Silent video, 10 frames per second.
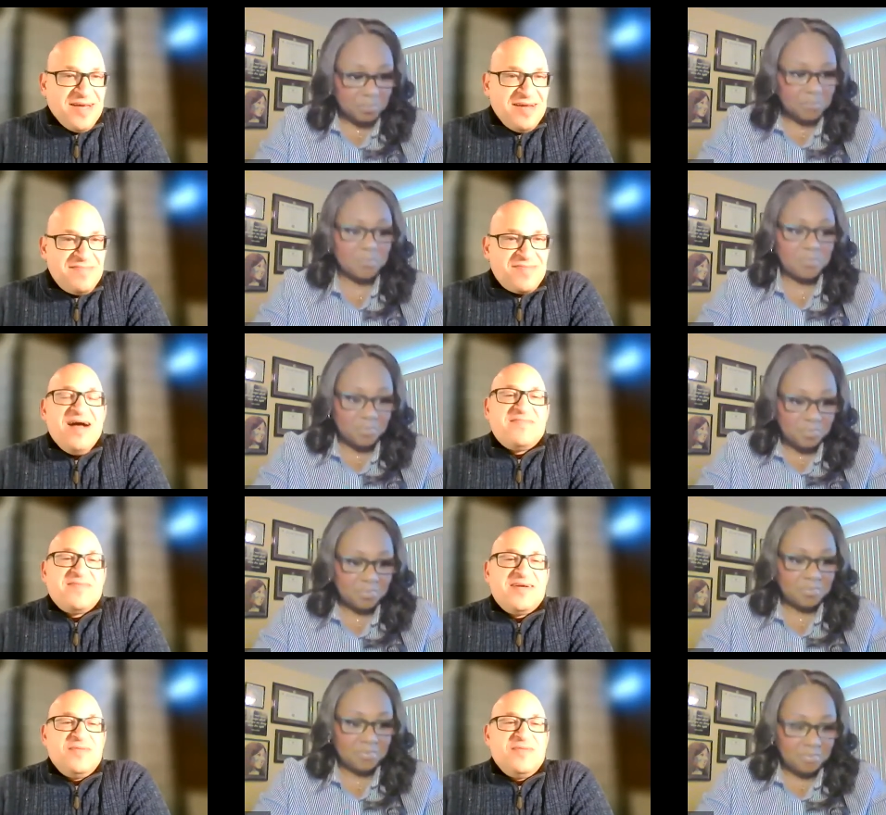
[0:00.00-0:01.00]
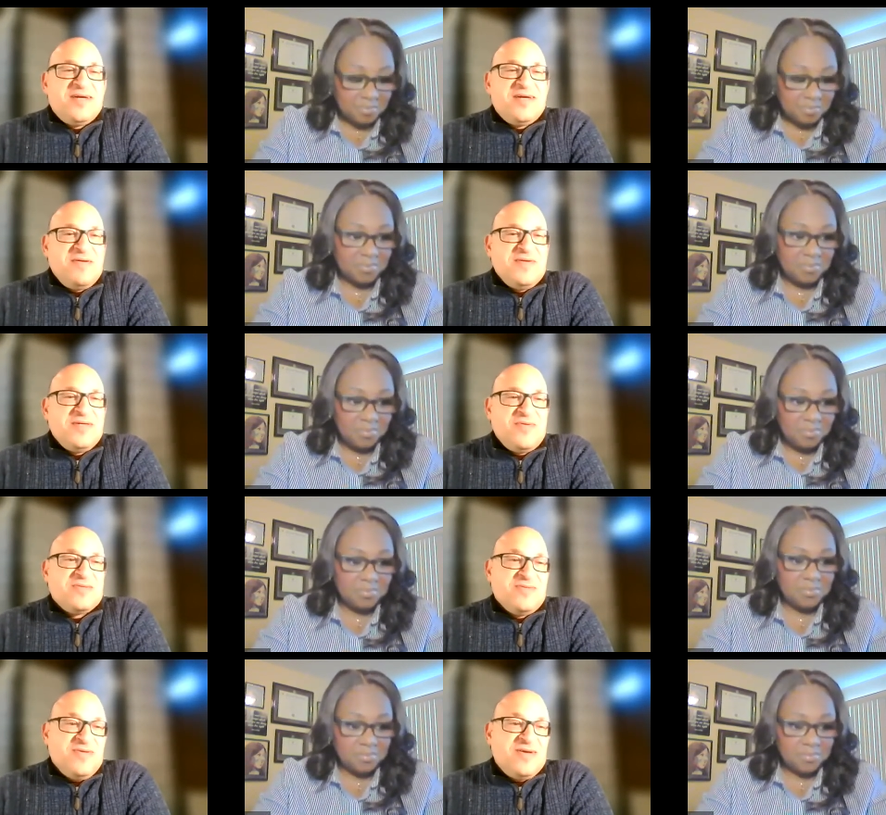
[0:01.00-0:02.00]
Speaker 1: for African American women who are
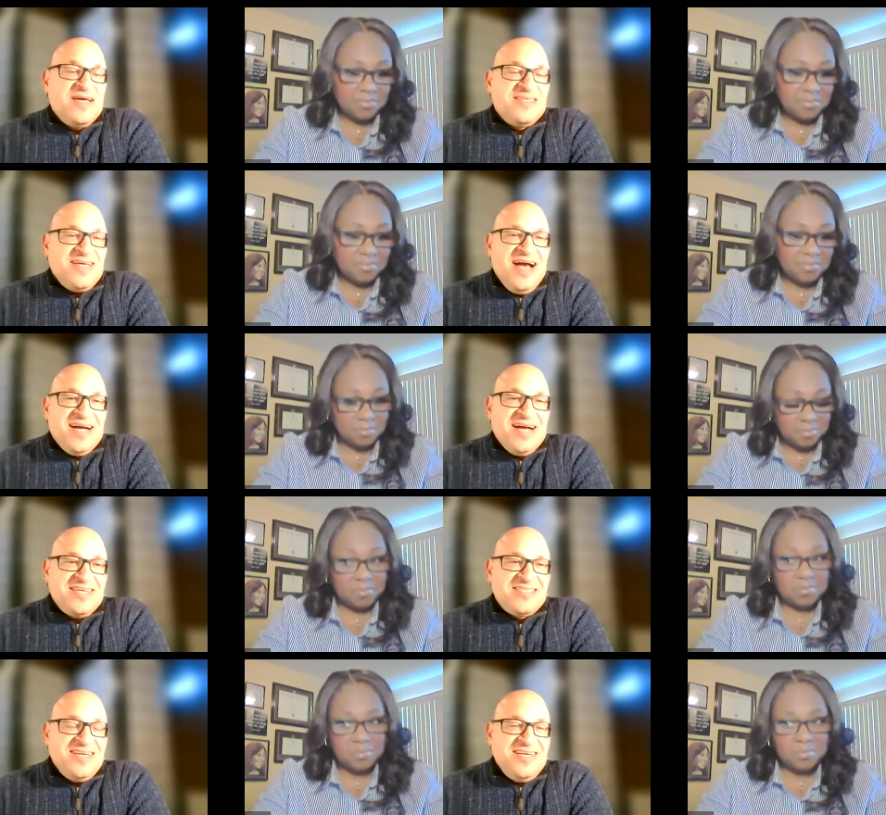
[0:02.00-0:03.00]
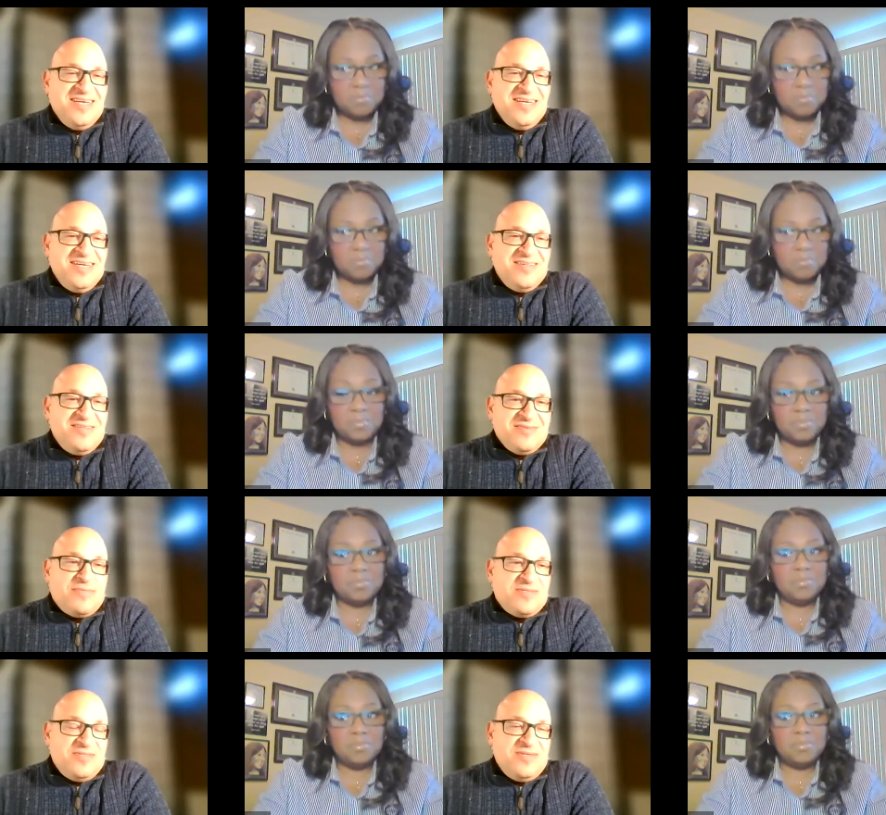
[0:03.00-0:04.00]
looking to access those
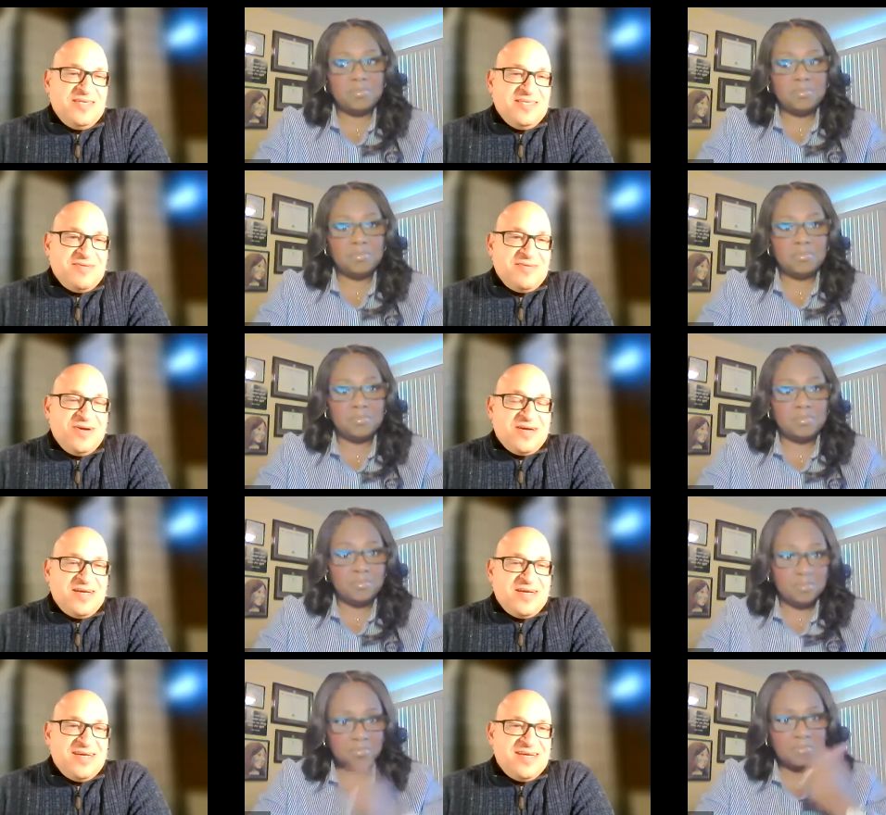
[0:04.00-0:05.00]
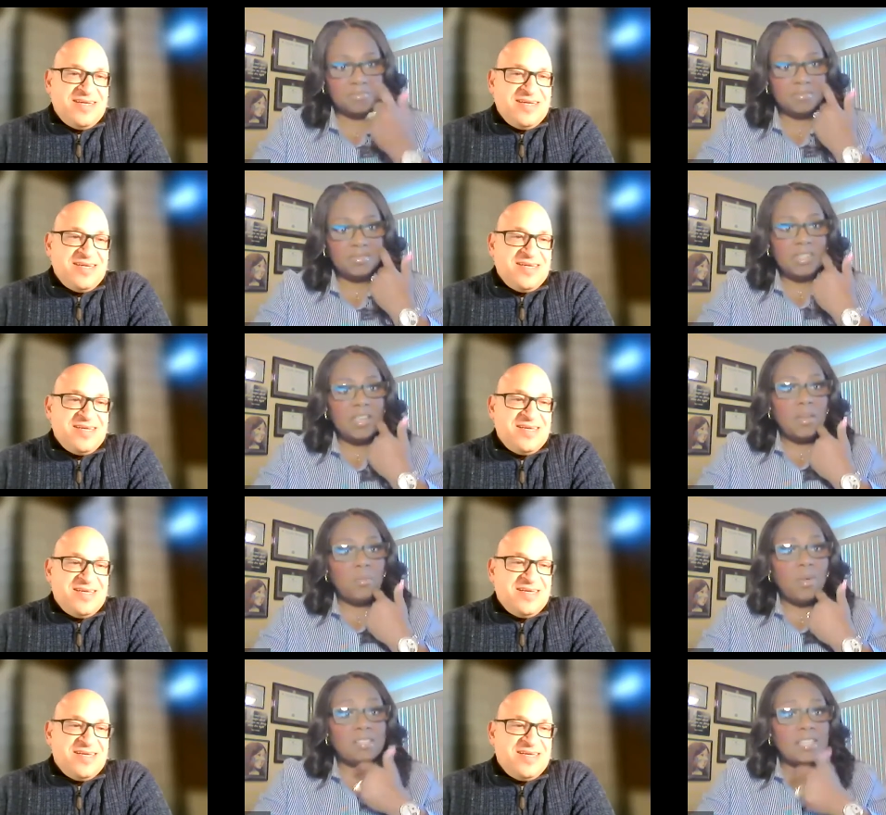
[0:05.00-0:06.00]
opportunities at work?
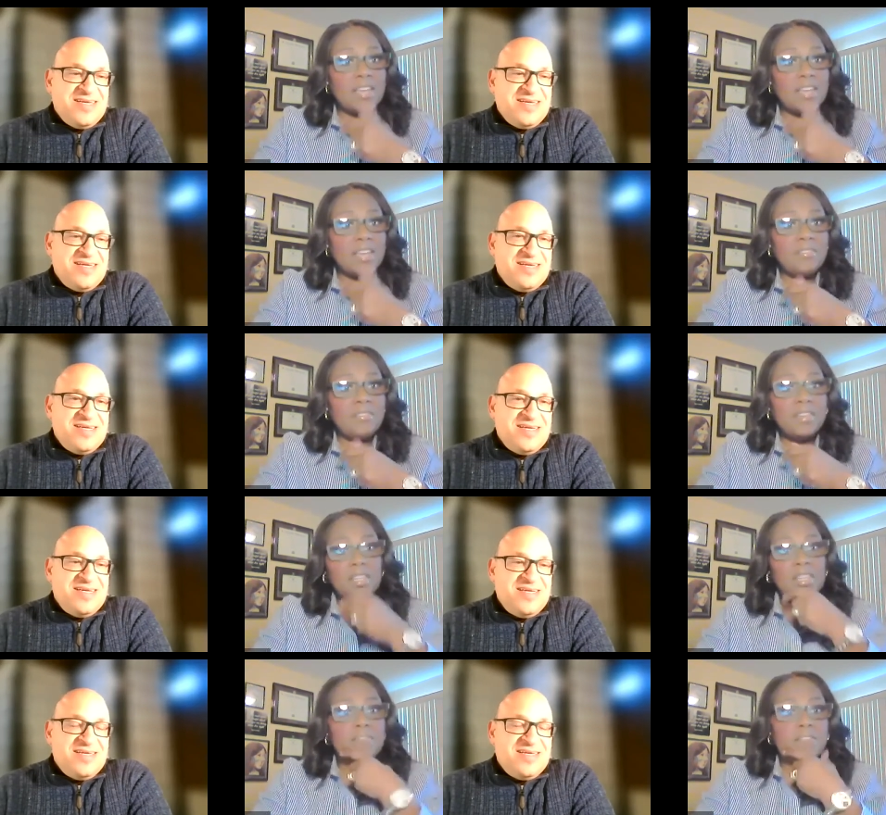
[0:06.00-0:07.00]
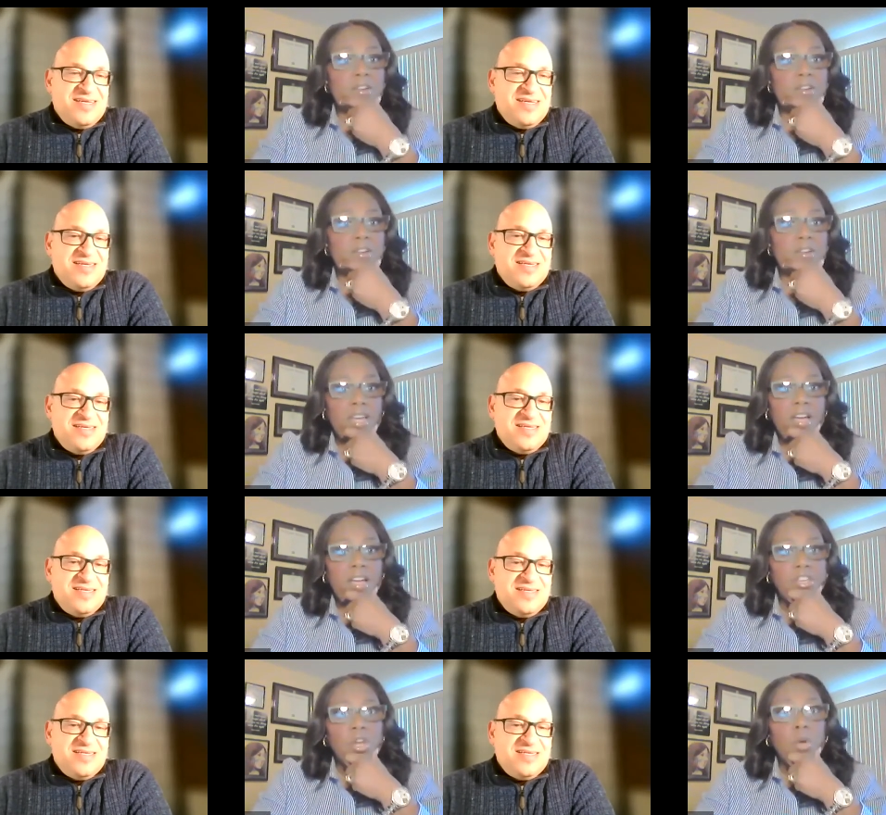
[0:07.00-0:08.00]
Speaker 2: Well, definitely. First, uh,
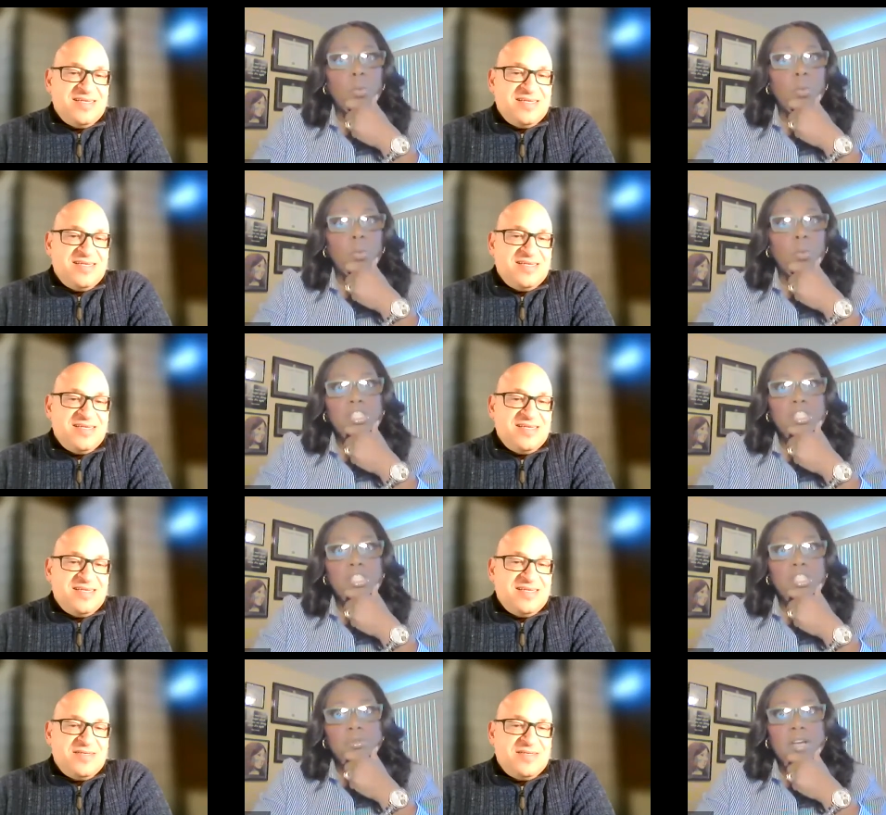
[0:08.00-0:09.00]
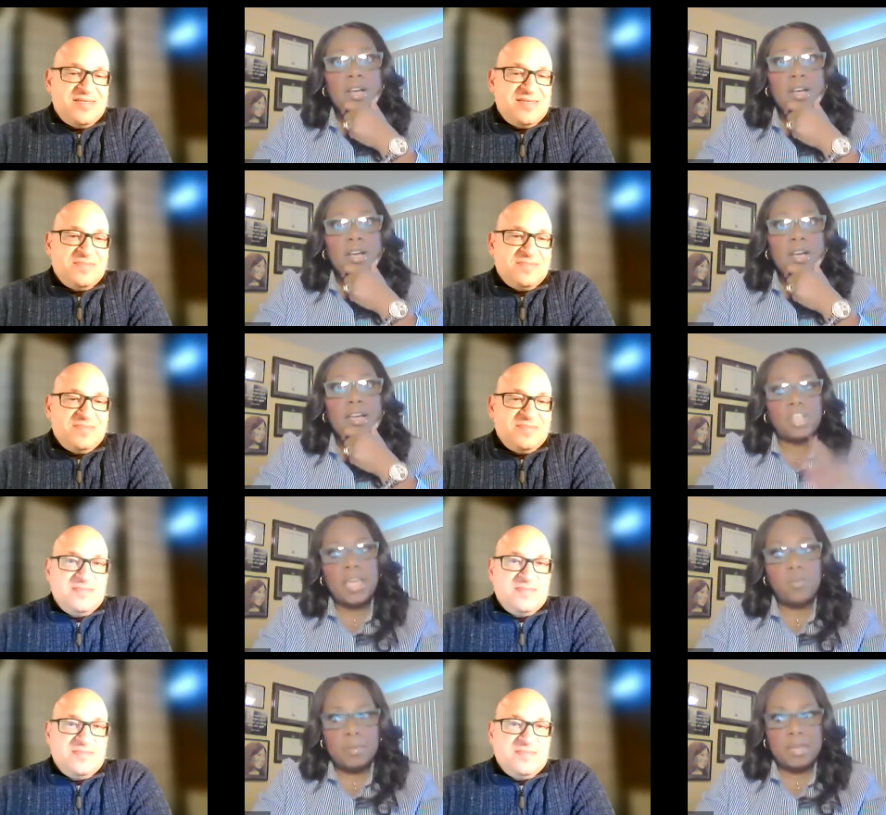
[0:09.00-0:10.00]
you know, we need to uh,
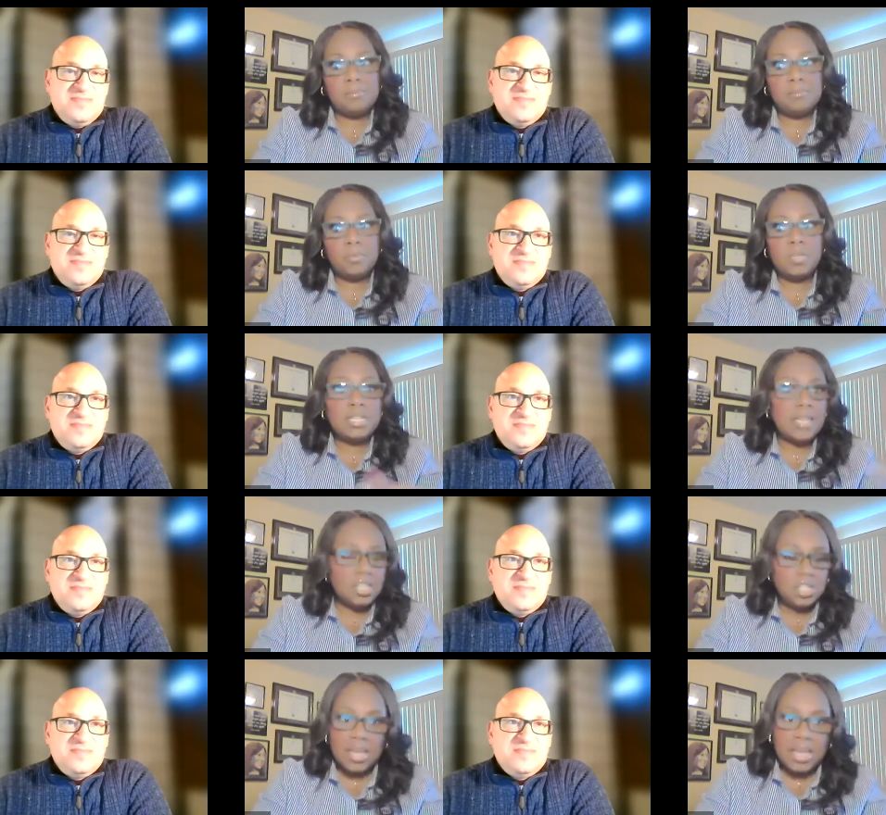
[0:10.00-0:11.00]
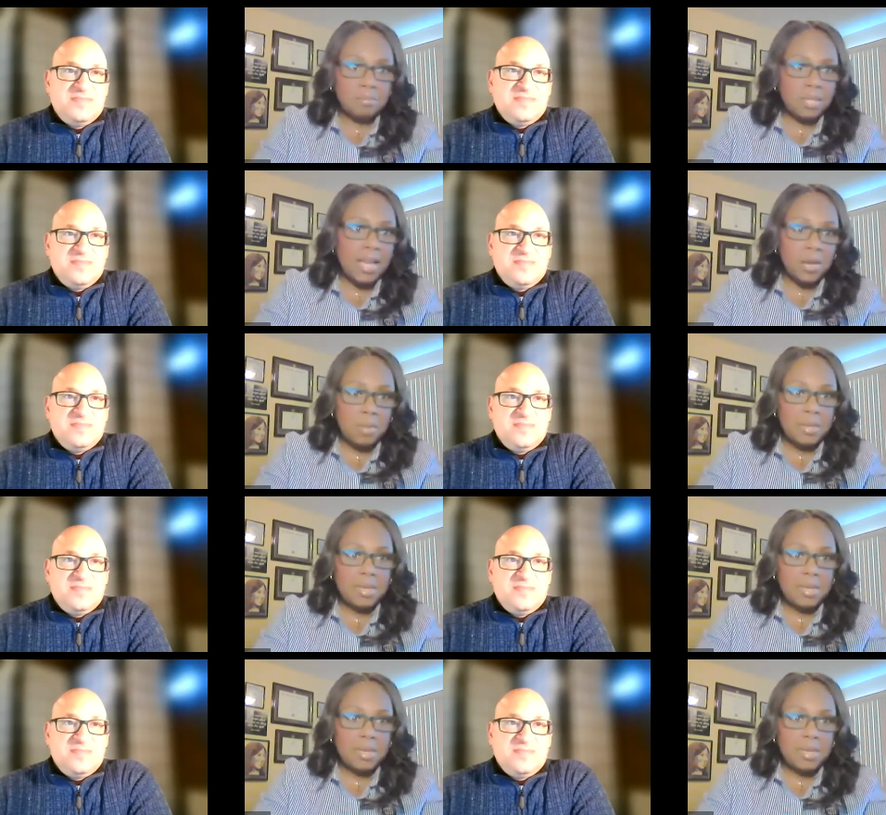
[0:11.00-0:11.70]
educate women. We need to educate Black